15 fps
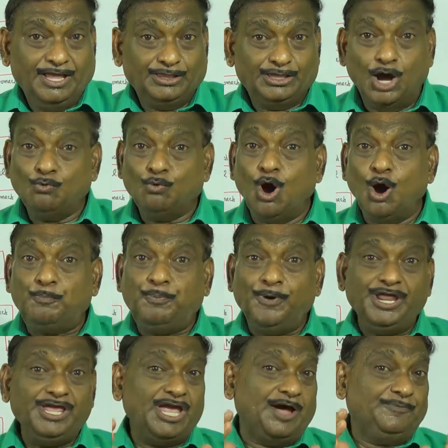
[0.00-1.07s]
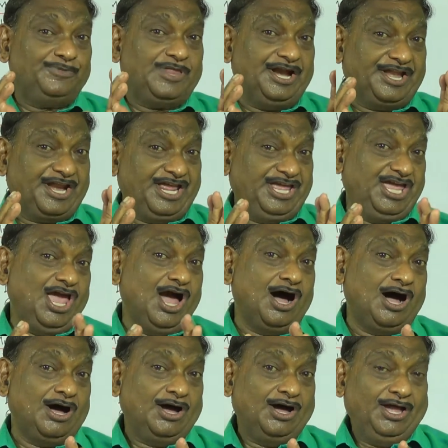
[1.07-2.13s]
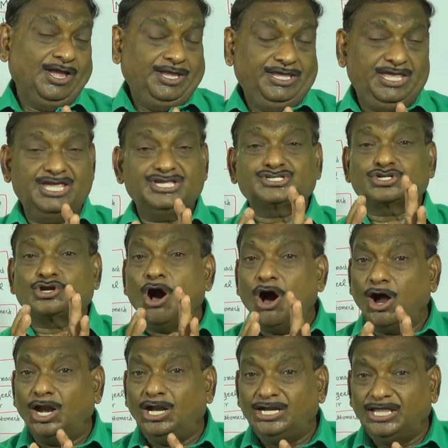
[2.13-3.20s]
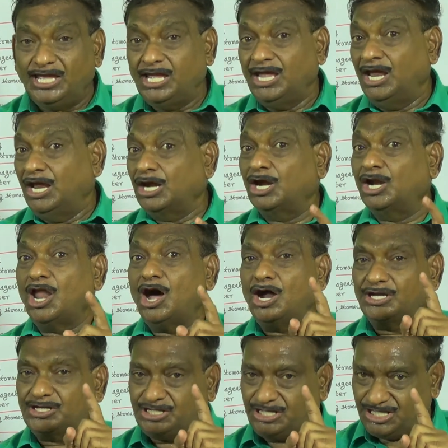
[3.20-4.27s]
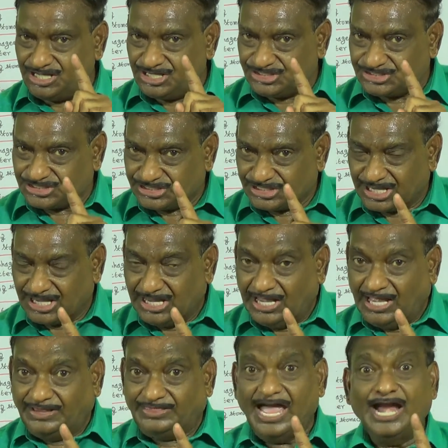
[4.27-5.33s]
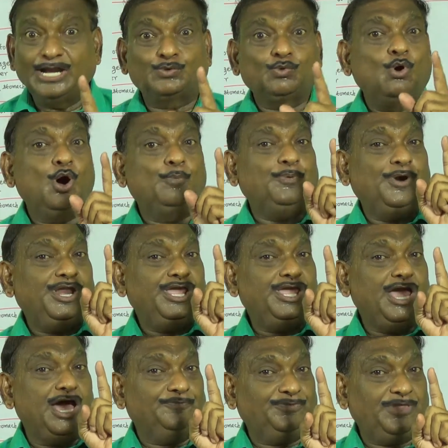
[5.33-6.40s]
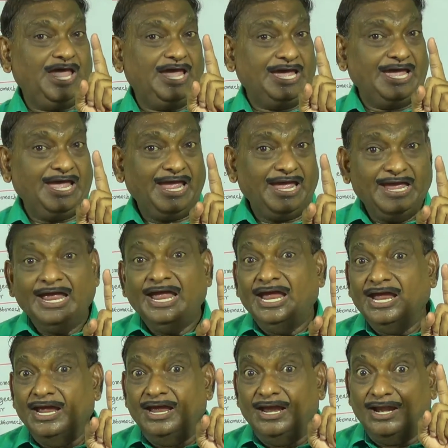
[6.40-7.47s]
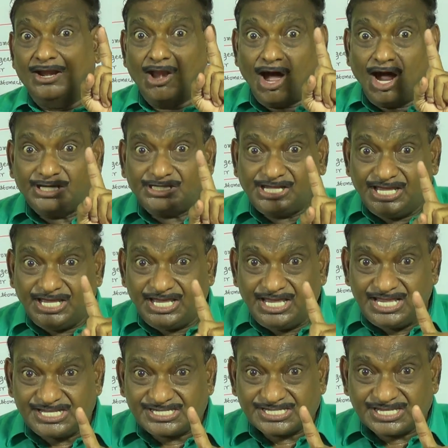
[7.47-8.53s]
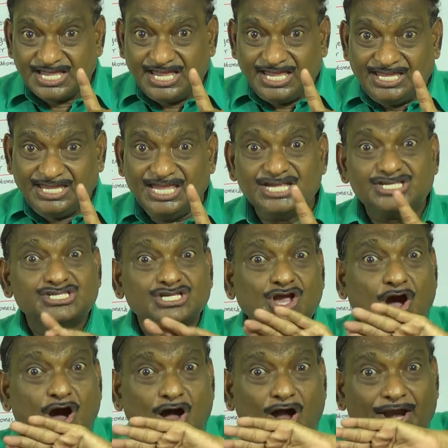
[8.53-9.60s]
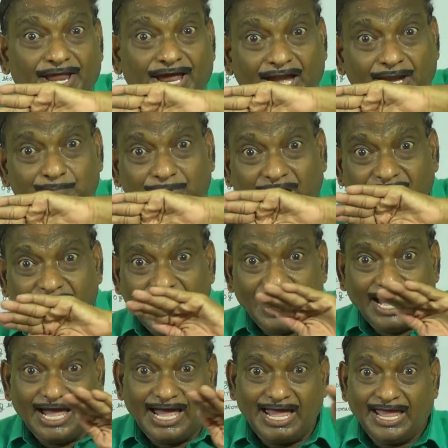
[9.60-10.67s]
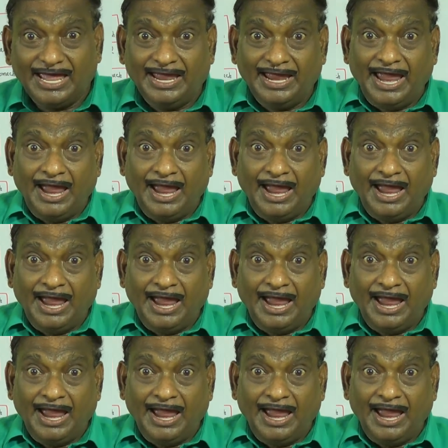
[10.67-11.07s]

The opening of the trachea is called glottis. That opening of the glottis is guarded by a